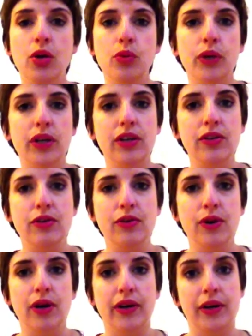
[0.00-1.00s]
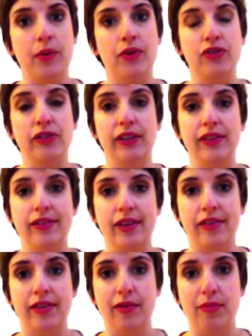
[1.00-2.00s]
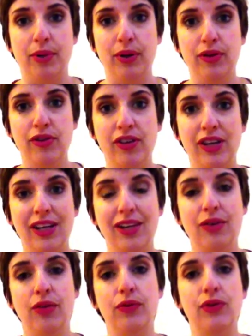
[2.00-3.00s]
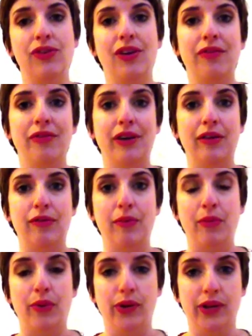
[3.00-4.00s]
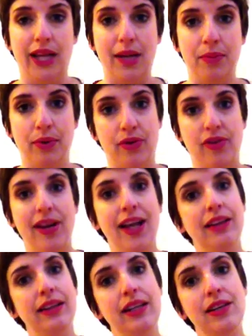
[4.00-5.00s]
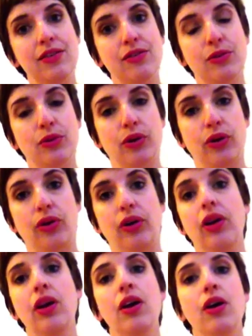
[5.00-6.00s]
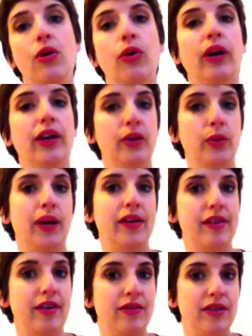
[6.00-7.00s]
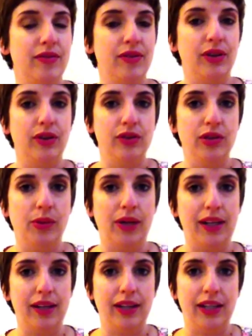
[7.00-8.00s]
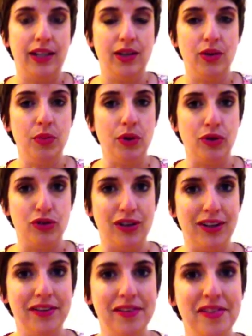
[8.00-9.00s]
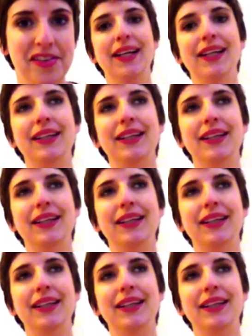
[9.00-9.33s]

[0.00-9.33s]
when you are an emotionally sensitive person, or if you're suffering from borderline personality disorder or otherwise have difficulty regulating your emotions.